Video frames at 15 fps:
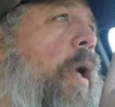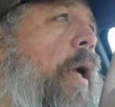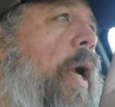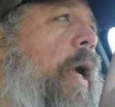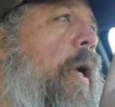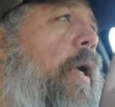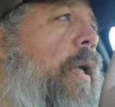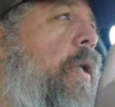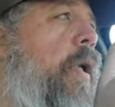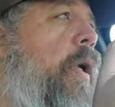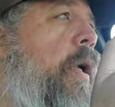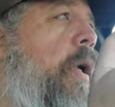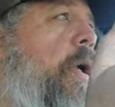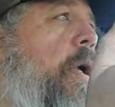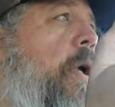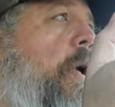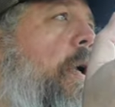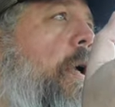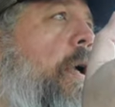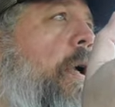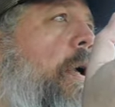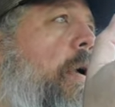And
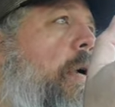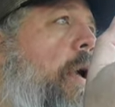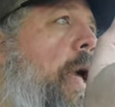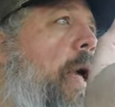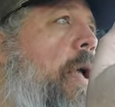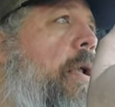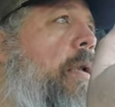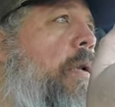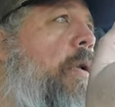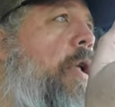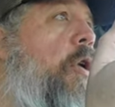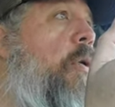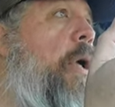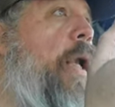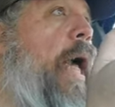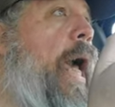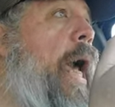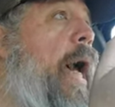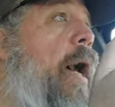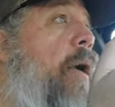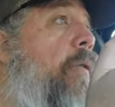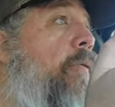you could
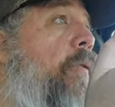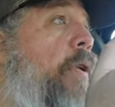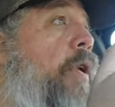have a